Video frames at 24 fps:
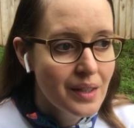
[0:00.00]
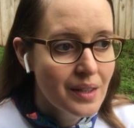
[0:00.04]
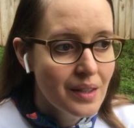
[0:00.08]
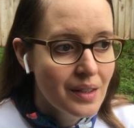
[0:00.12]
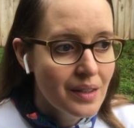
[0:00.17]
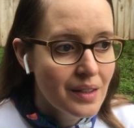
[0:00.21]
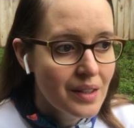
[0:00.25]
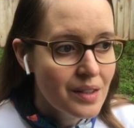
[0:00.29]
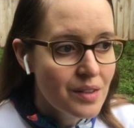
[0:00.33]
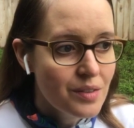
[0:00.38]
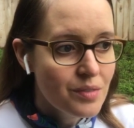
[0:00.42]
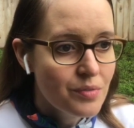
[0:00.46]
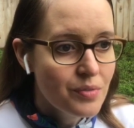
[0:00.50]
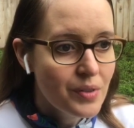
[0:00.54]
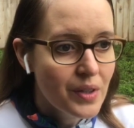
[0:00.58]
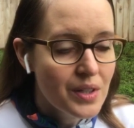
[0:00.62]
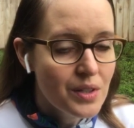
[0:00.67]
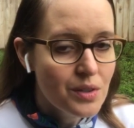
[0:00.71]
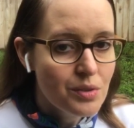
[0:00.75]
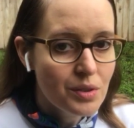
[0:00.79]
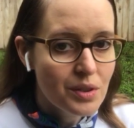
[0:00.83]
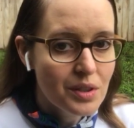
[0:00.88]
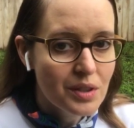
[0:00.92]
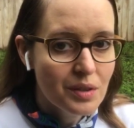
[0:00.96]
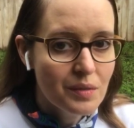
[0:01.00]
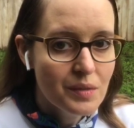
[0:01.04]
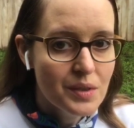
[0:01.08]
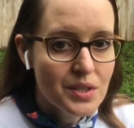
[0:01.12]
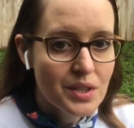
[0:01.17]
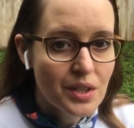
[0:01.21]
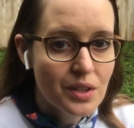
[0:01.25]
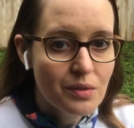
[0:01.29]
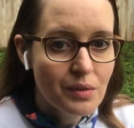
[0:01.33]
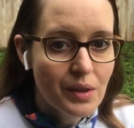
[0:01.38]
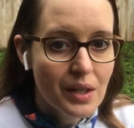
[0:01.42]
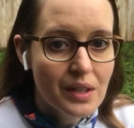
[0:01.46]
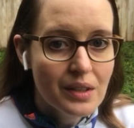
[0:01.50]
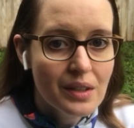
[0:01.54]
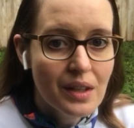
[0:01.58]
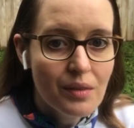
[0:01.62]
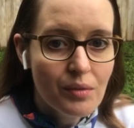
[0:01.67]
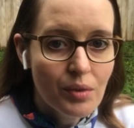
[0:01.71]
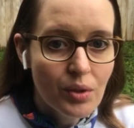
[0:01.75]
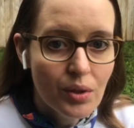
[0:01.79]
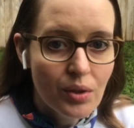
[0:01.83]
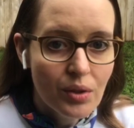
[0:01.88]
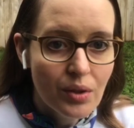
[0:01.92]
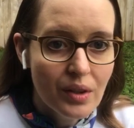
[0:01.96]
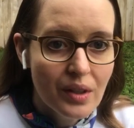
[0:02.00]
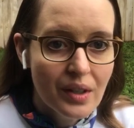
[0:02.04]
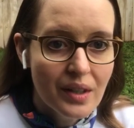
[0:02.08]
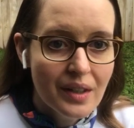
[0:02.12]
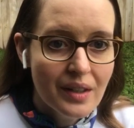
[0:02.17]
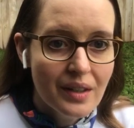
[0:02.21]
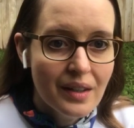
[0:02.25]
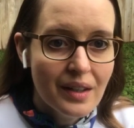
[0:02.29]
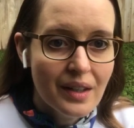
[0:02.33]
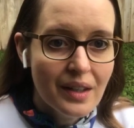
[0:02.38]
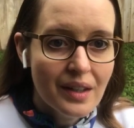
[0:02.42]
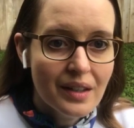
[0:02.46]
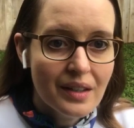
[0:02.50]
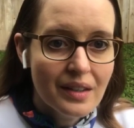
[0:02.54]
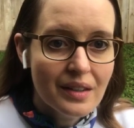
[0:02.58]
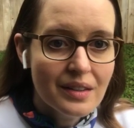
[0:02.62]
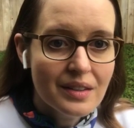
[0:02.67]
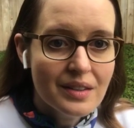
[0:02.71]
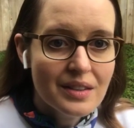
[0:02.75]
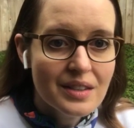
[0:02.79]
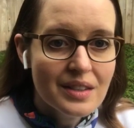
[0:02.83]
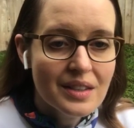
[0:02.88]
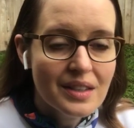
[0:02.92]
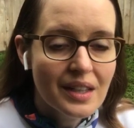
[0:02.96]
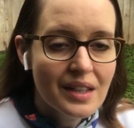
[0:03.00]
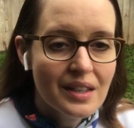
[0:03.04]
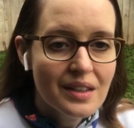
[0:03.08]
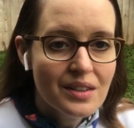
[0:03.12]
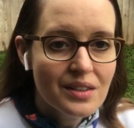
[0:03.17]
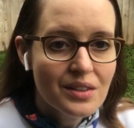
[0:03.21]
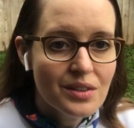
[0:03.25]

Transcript: like find curriculum that's on the right level, and that